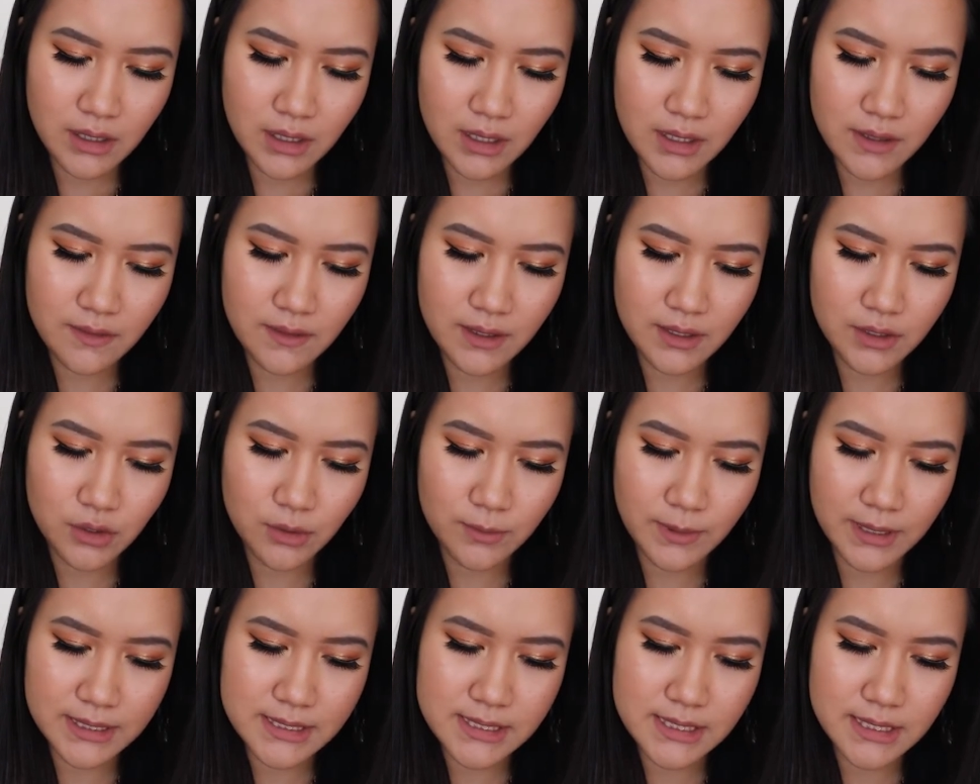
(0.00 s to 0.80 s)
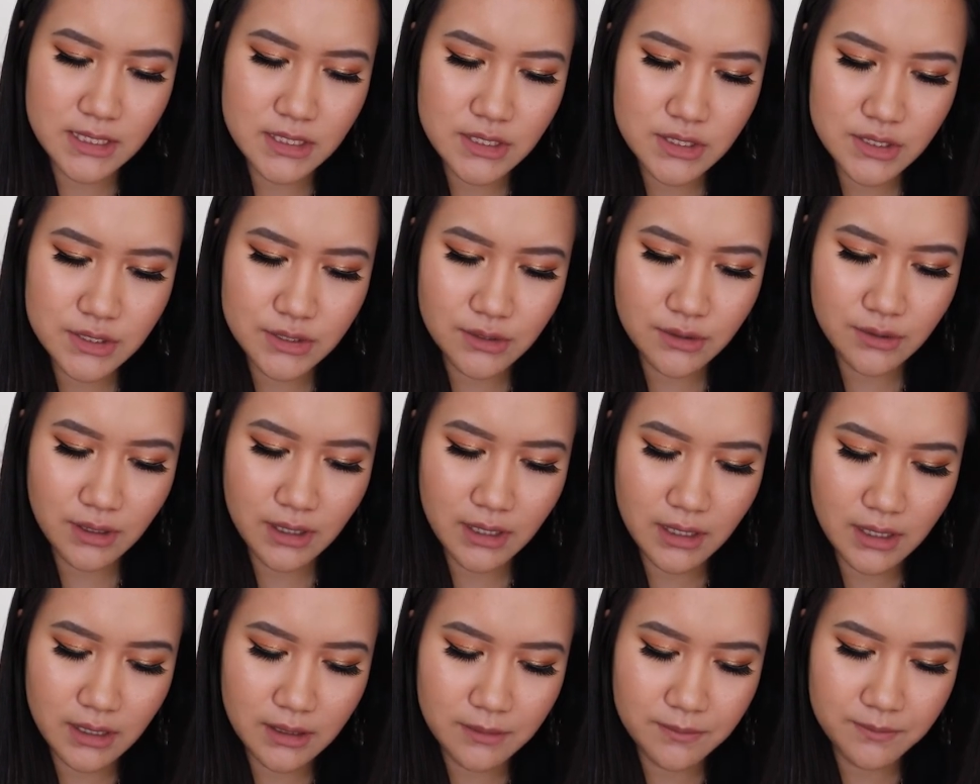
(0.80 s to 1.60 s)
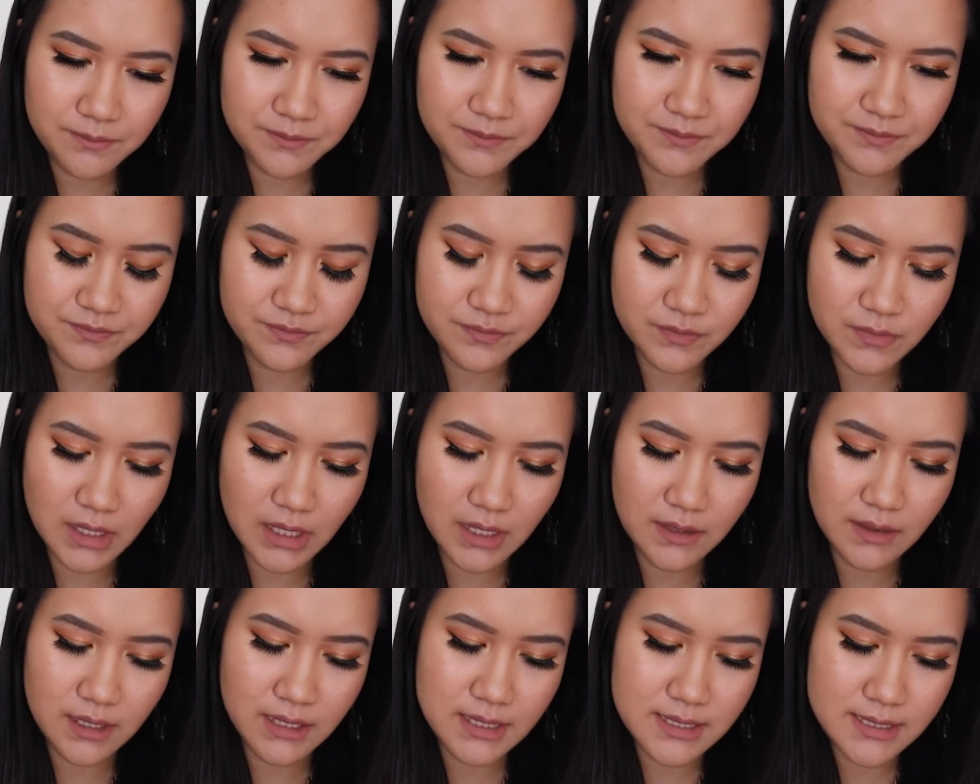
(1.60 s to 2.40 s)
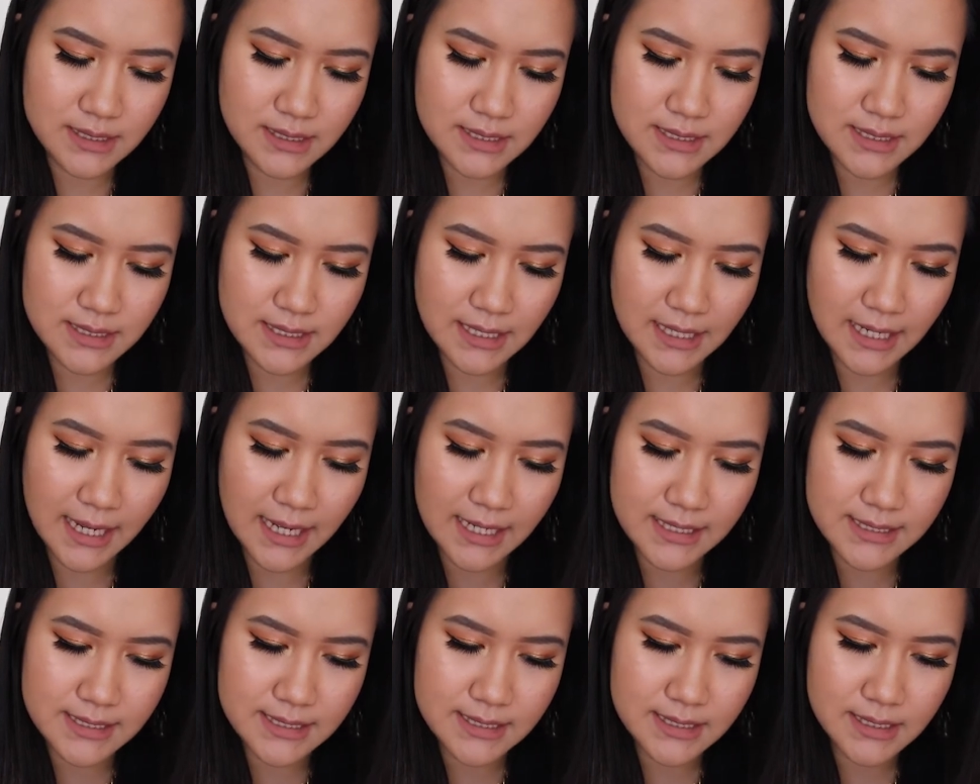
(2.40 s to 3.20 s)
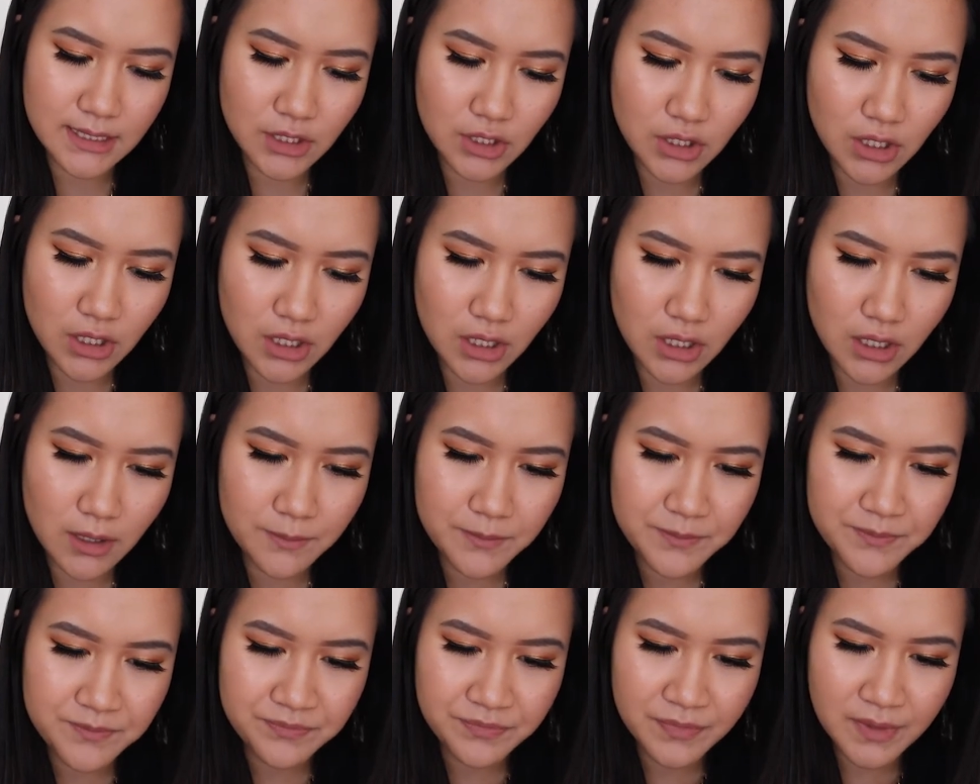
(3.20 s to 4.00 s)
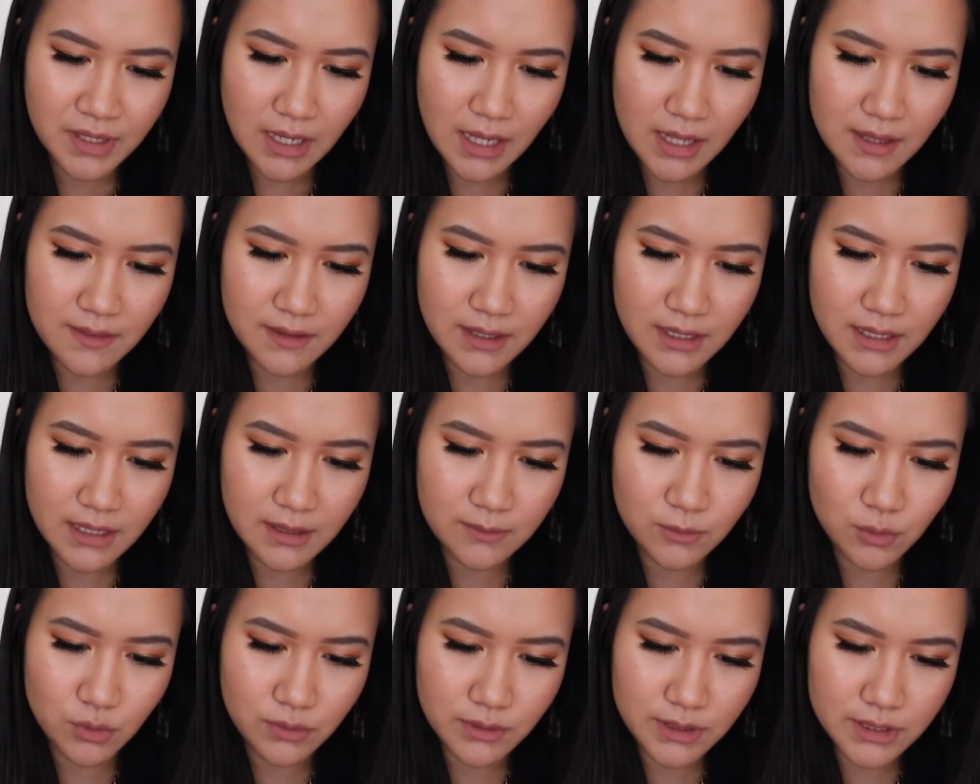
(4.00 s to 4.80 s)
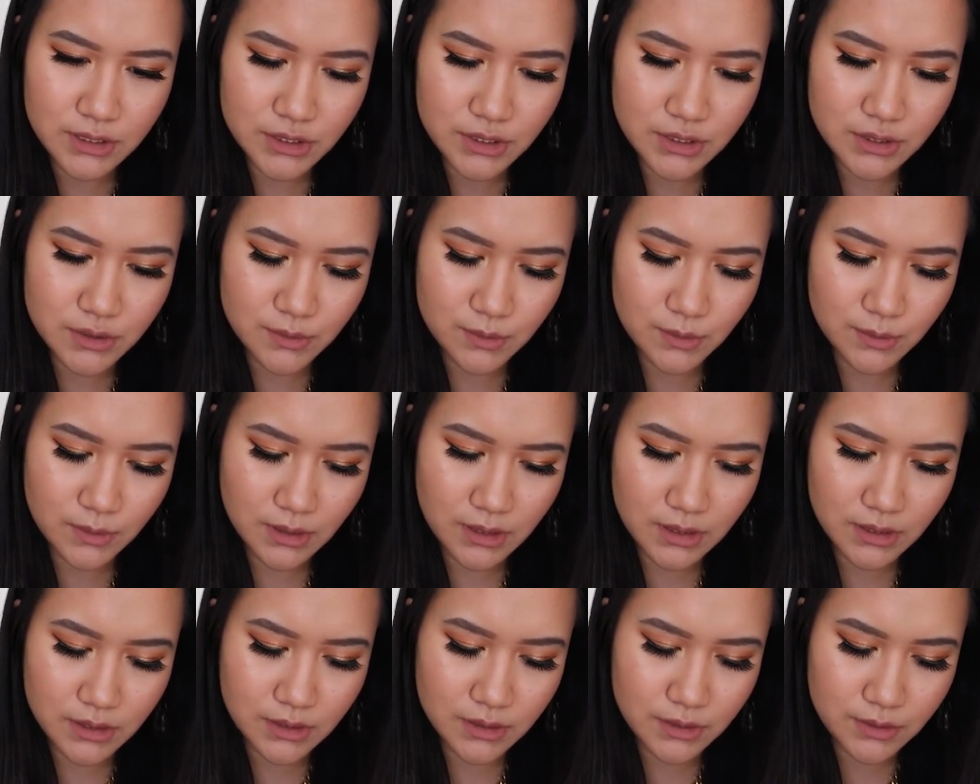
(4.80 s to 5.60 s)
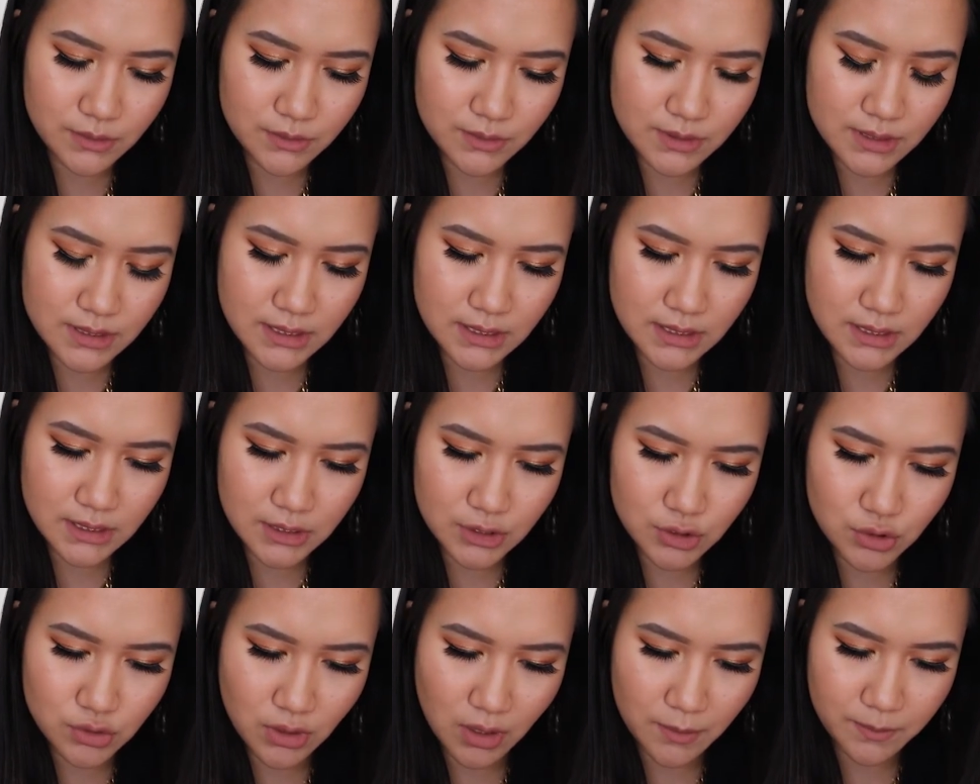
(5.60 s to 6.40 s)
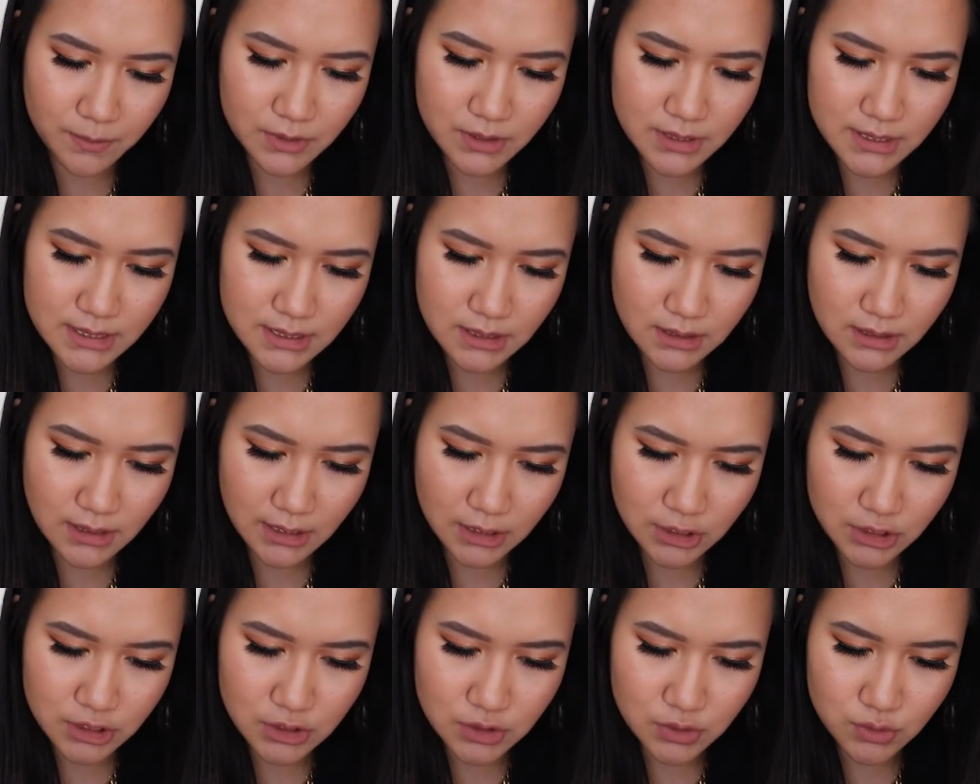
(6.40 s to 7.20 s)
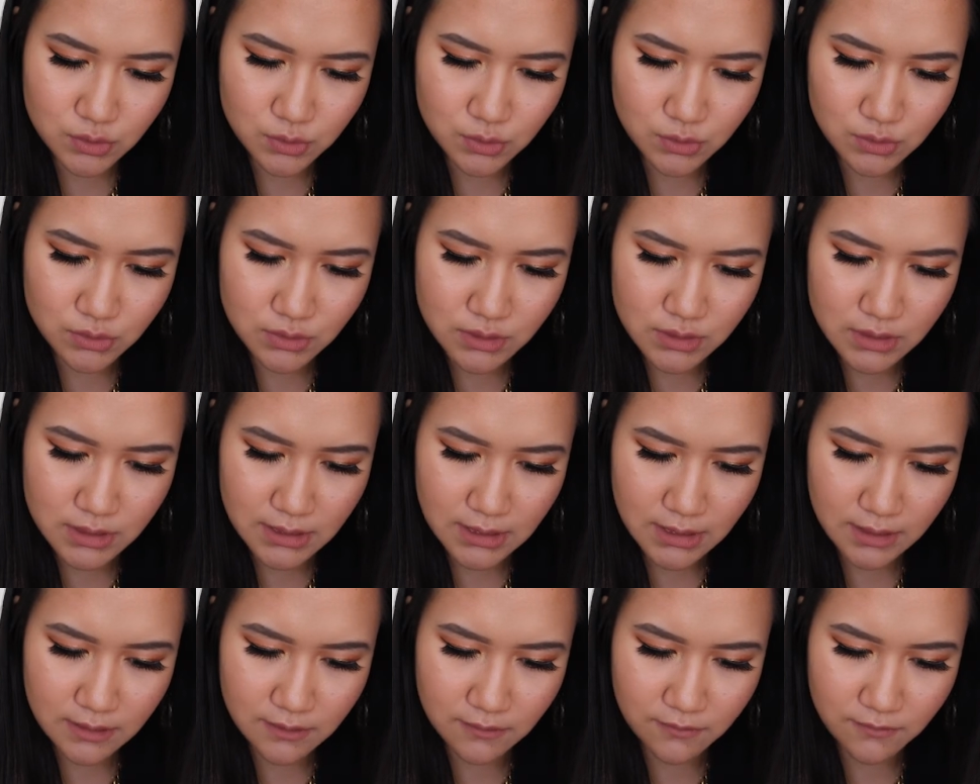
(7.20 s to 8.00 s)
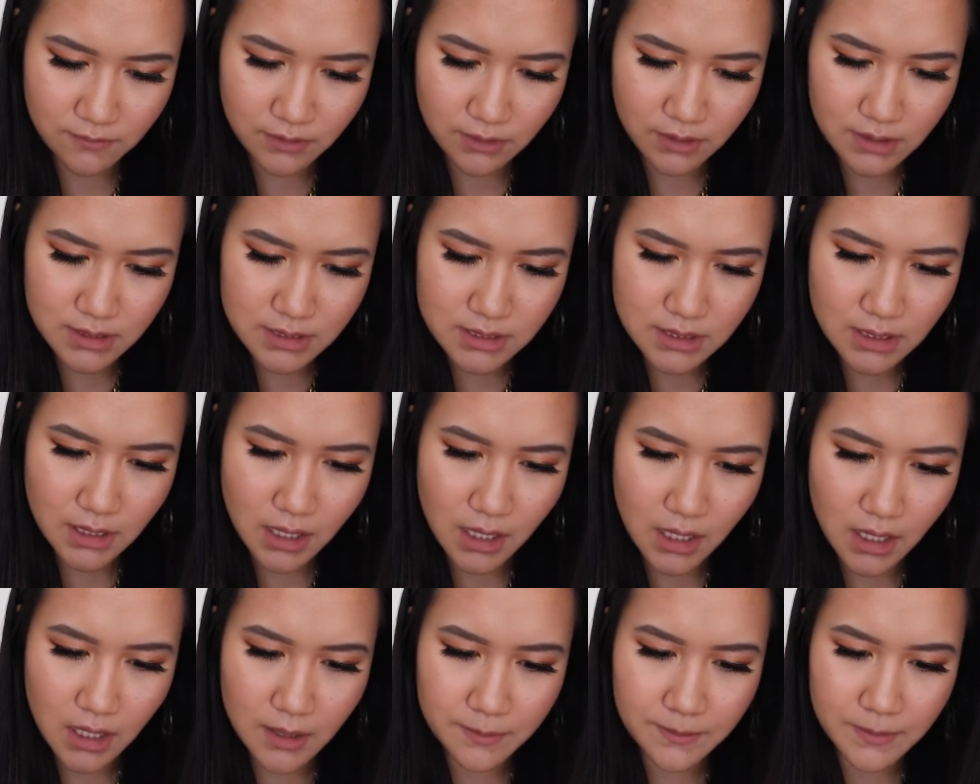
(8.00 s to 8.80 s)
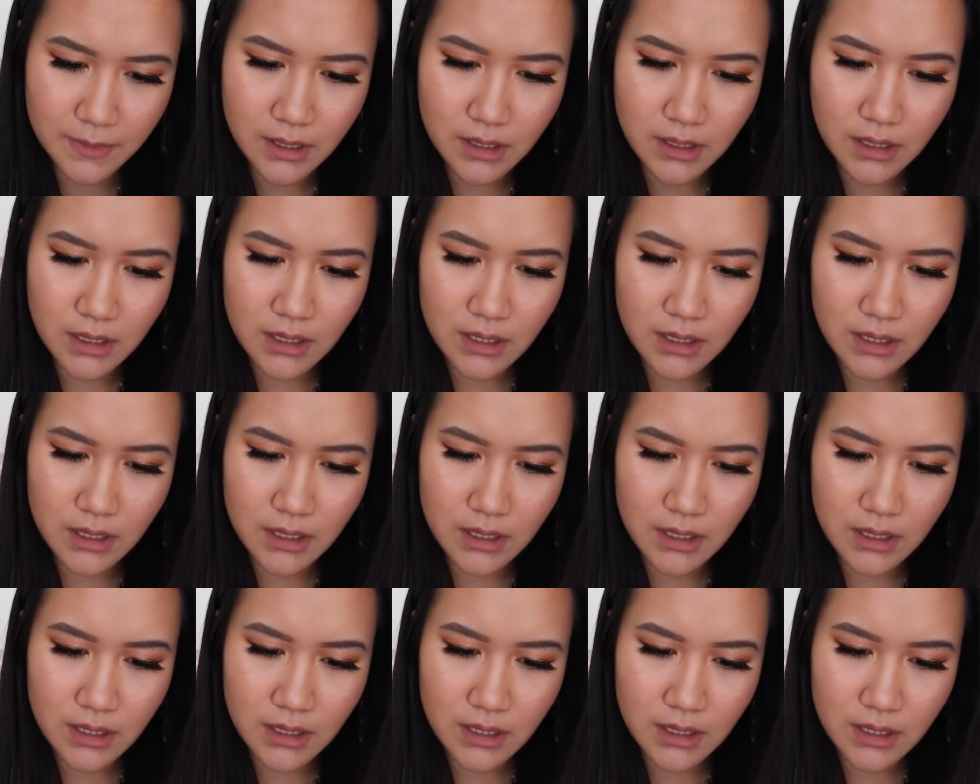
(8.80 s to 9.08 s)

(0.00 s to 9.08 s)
and then go back to Instagram, and then it's going to say add sticker, and then I'm going to use the dropper selection tool to get the very top.